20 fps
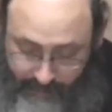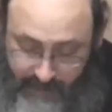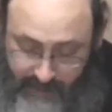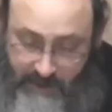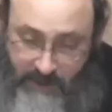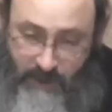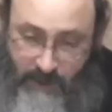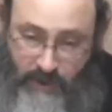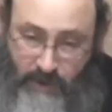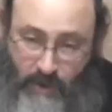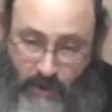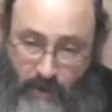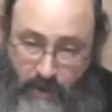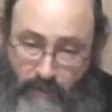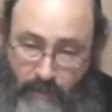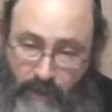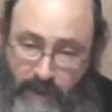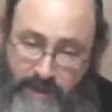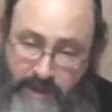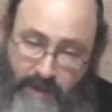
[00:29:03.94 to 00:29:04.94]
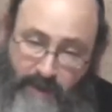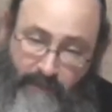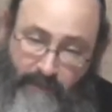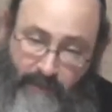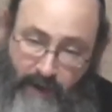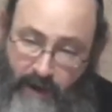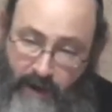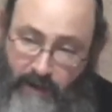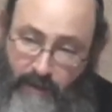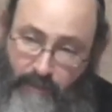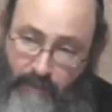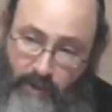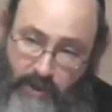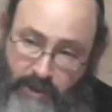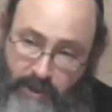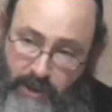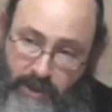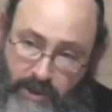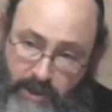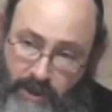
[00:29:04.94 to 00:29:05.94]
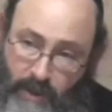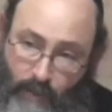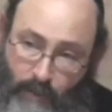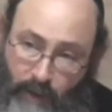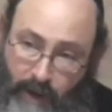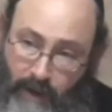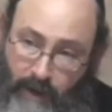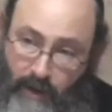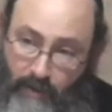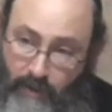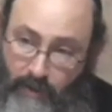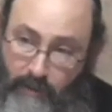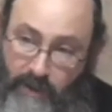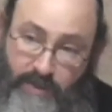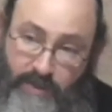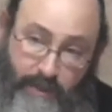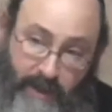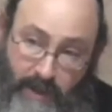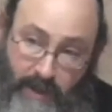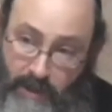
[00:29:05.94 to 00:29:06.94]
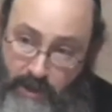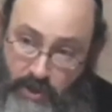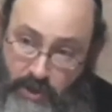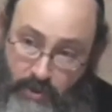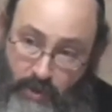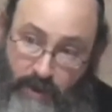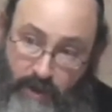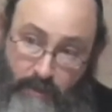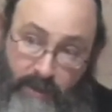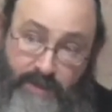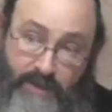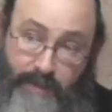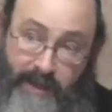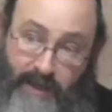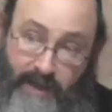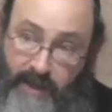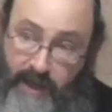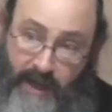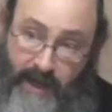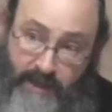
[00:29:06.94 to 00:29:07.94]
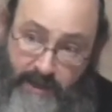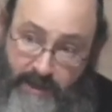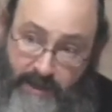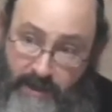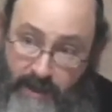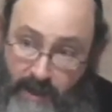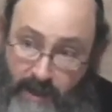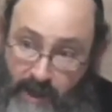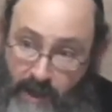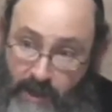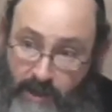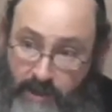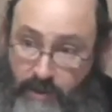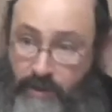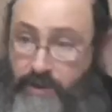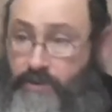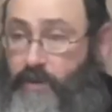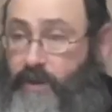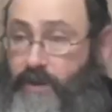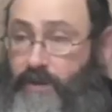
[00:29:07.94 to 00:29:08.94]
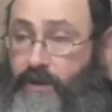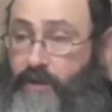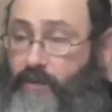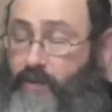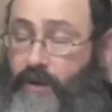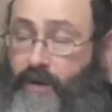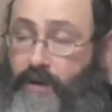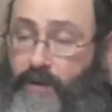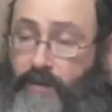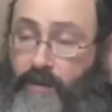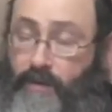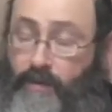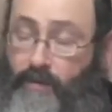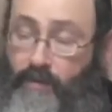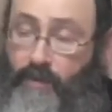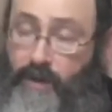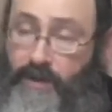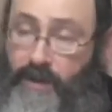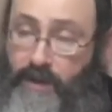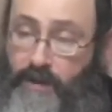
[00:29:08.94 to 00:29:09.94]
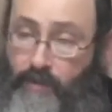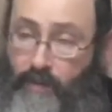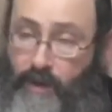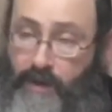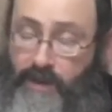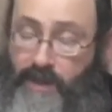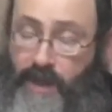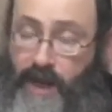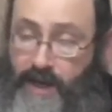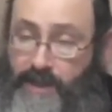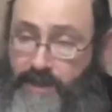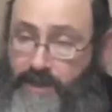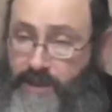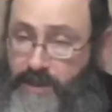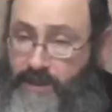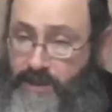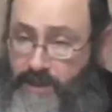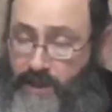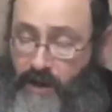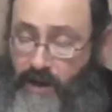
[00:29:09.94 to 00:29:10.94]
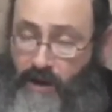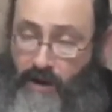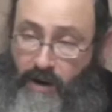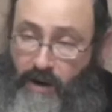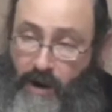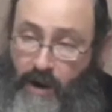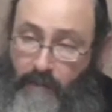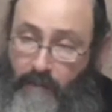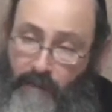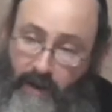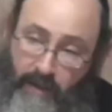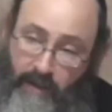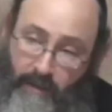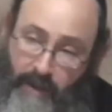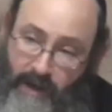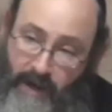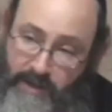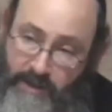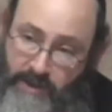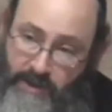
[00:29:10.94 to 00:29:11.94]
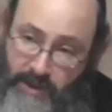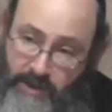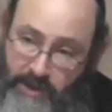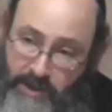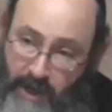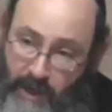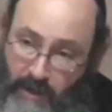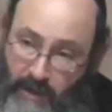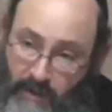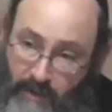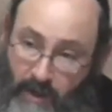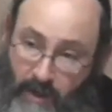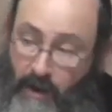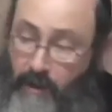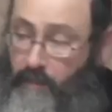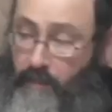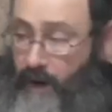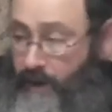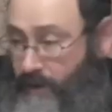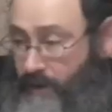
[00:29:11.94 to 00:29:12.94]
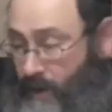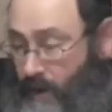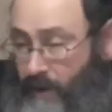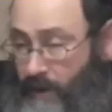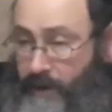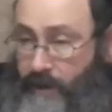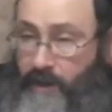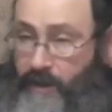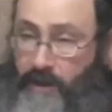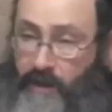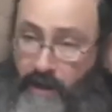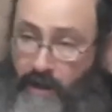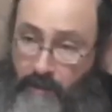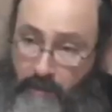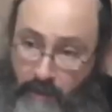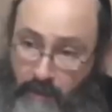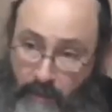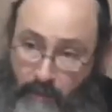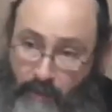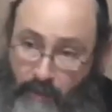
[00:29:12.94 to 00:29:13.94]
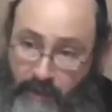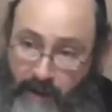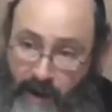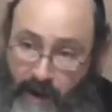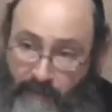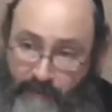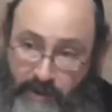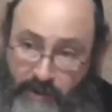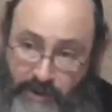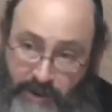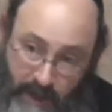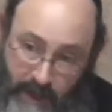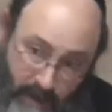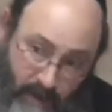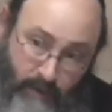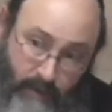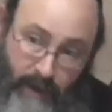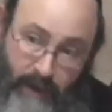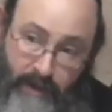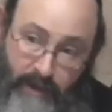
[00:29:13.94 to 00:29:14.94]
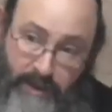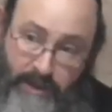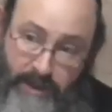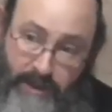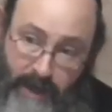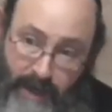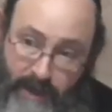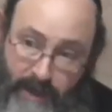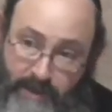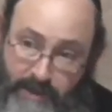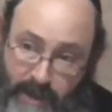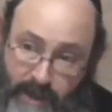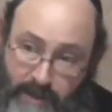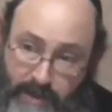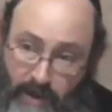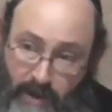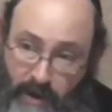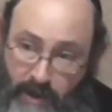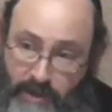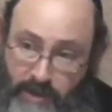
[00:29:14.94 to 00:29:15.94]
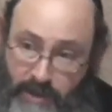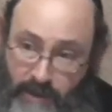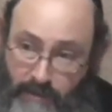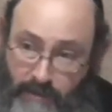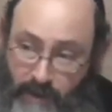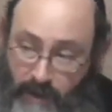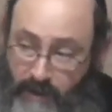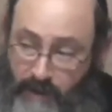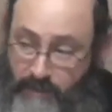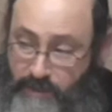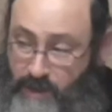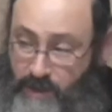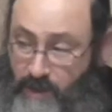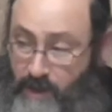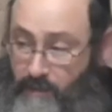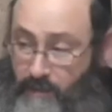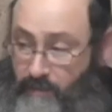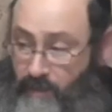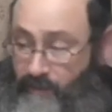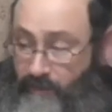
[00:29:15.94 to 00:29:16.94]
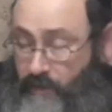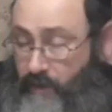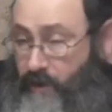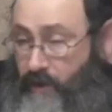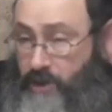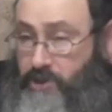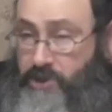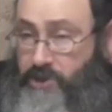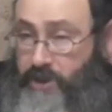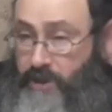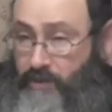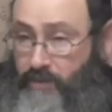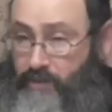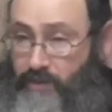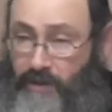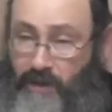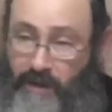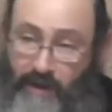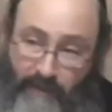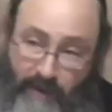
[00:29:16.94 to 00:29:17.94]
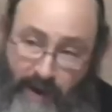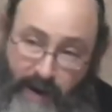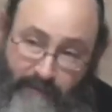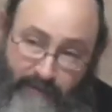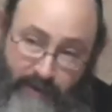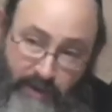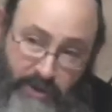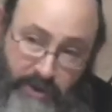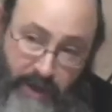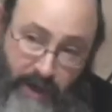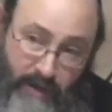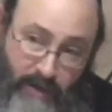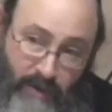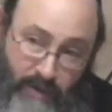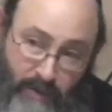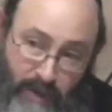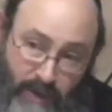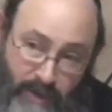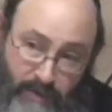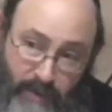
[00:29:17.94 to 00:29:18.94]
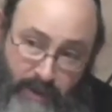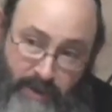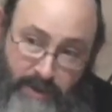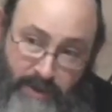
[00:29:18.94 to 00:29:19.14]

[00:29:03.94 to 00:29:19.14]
mitzvah in the Torah must affect the person in some way or another. It must be in the story, it must be a test. So I was wondering, what test is there by the Machshis Shekel? By the ani to give him up with a half a shekel, we understand, so that's hard sometimes. But for an usher, to give a half a shekel, what